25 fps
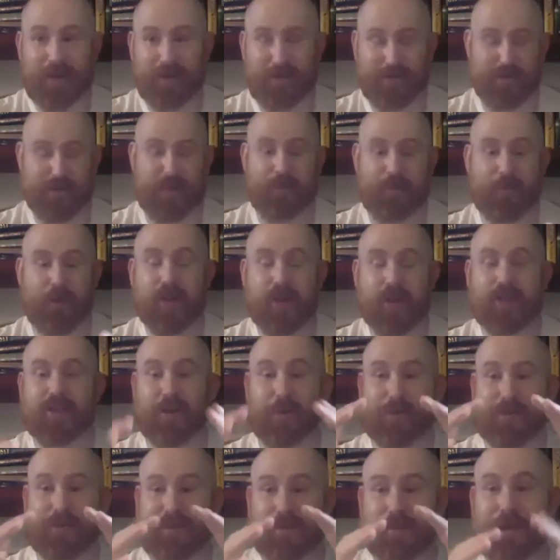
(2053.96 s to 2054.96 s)
And my job
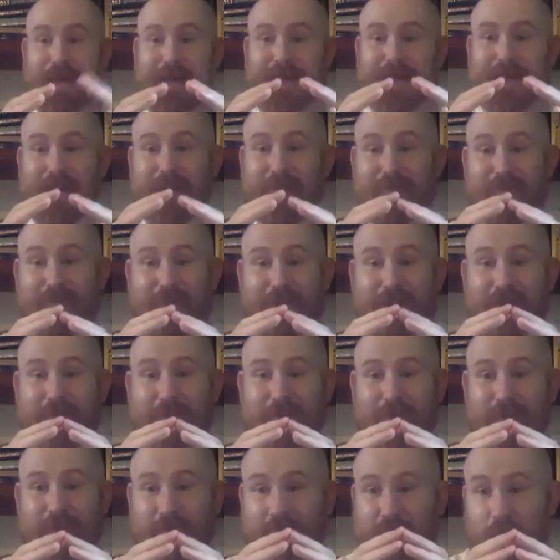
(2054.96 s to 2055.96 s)
is to make it fit
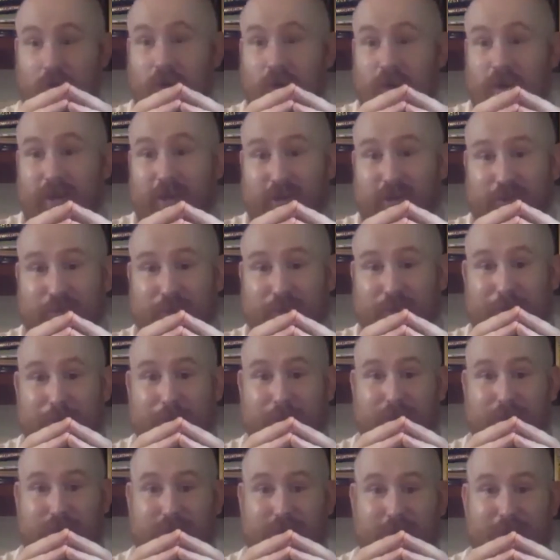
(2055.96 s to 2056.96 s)
for all of those
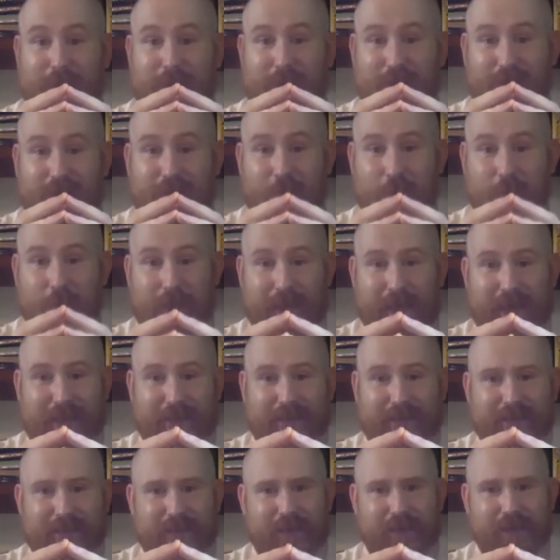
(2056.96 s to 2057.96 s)
people, to make sure everyone
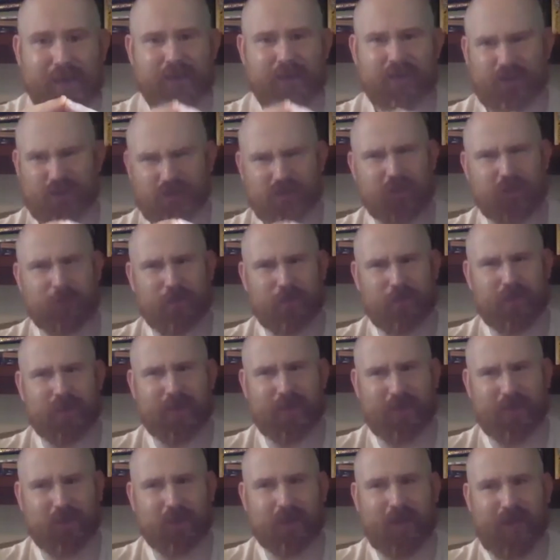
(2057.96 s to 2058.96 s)
gets
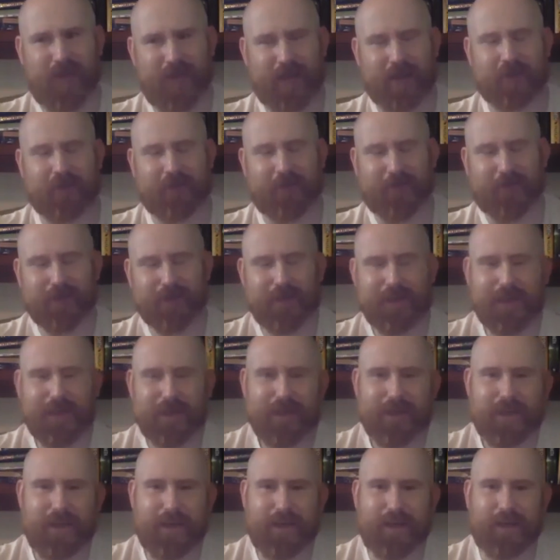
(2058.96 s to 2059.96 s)
something good out of
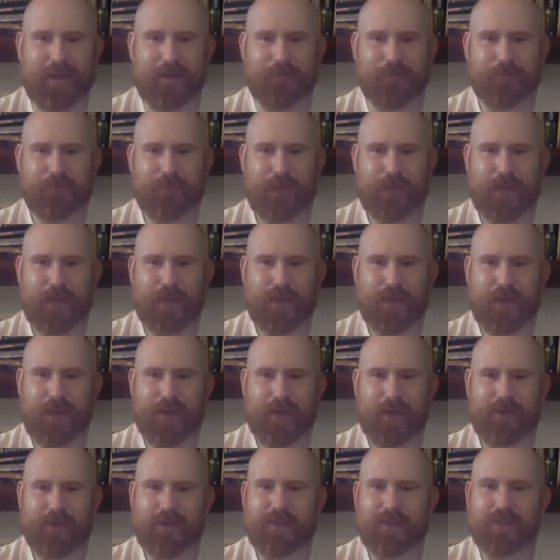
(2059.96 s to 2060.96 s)
it. And
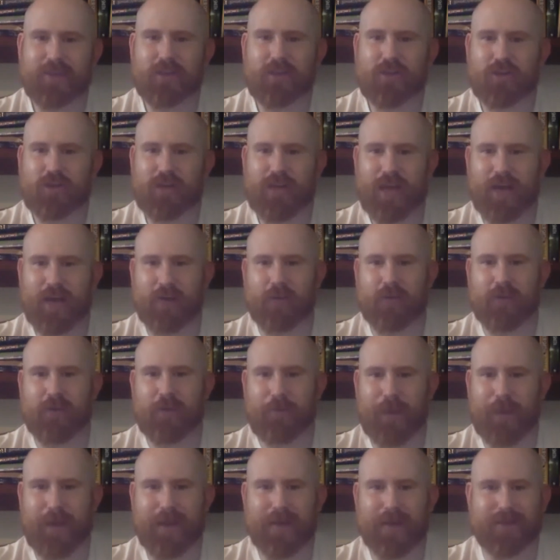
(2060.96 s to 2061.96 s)
I think it's a good, healthy
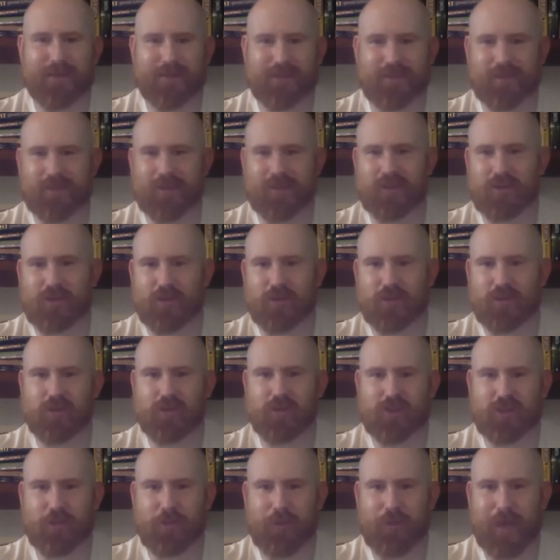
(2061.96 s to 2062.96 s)
balance. It's a good
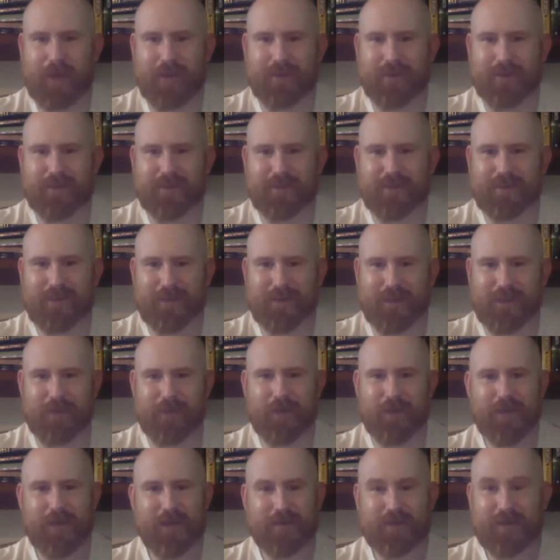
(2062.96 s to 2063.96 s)
nutritional balance.
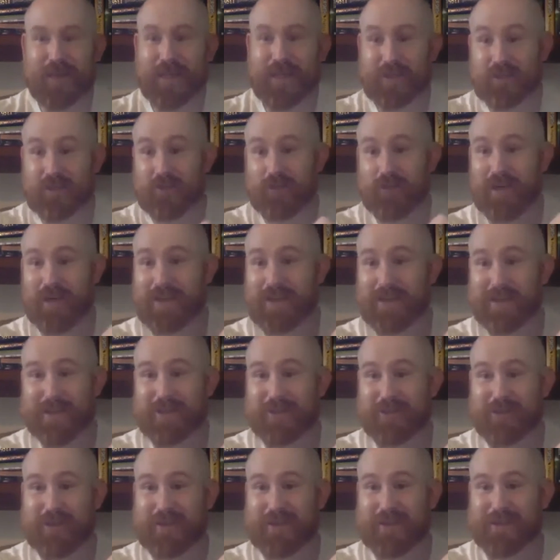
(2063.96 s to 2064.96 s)
The history is
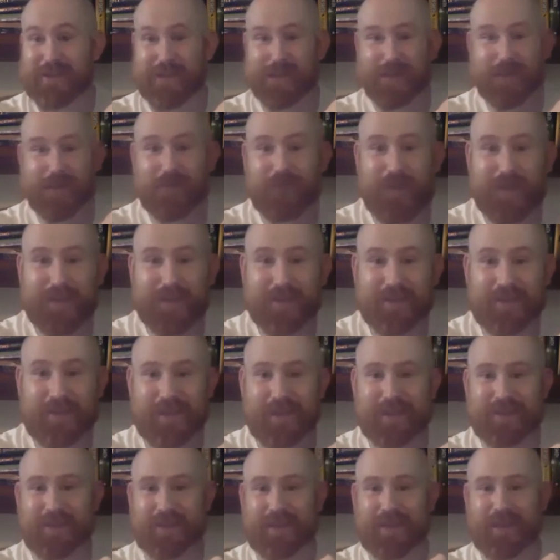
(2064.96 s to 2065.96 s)
interesting. It's
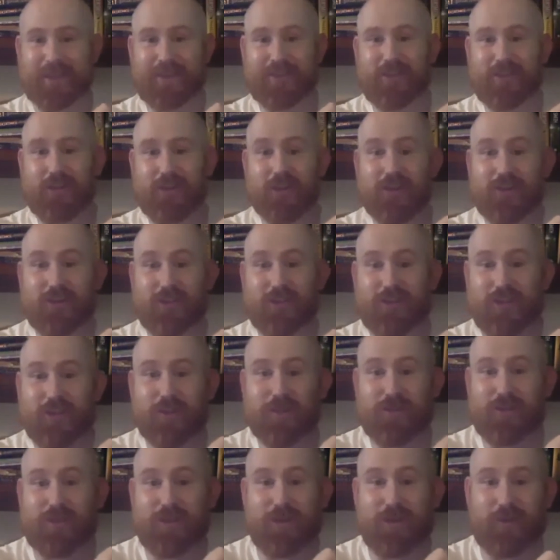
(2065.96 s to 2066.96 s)
fascinating. It's good to do
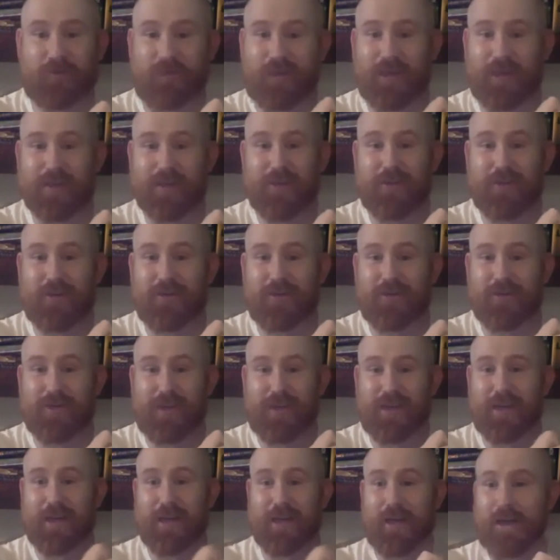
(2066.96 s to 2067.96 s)
stuff that you can
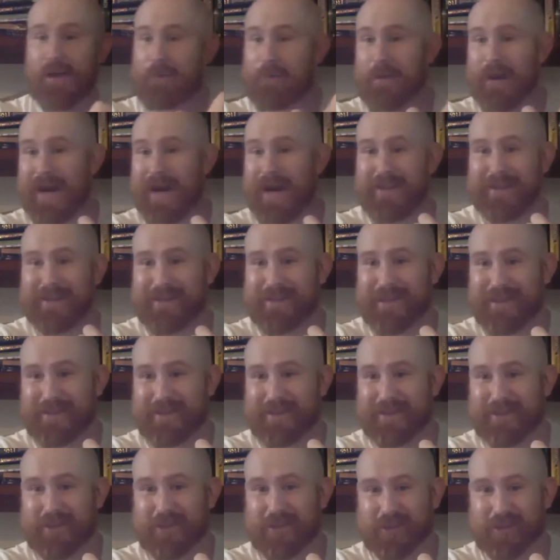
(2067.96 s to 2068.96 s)
think, my
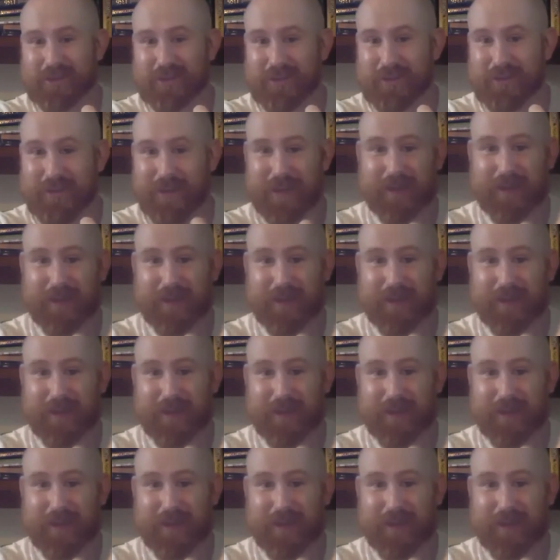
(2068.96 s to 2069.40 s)
ancestors could have done that.